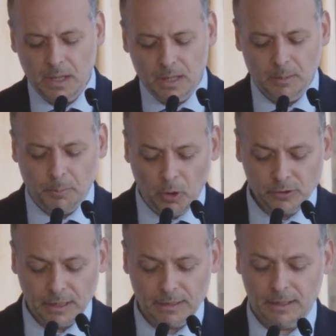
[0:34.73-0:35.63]

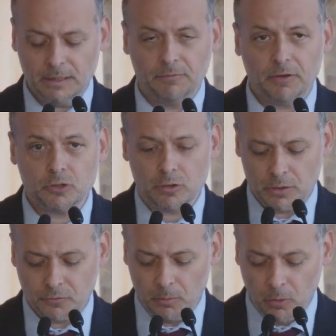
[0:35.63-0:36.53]
important individuals
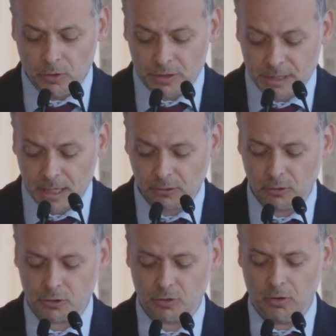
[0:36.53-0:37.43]
from all sectors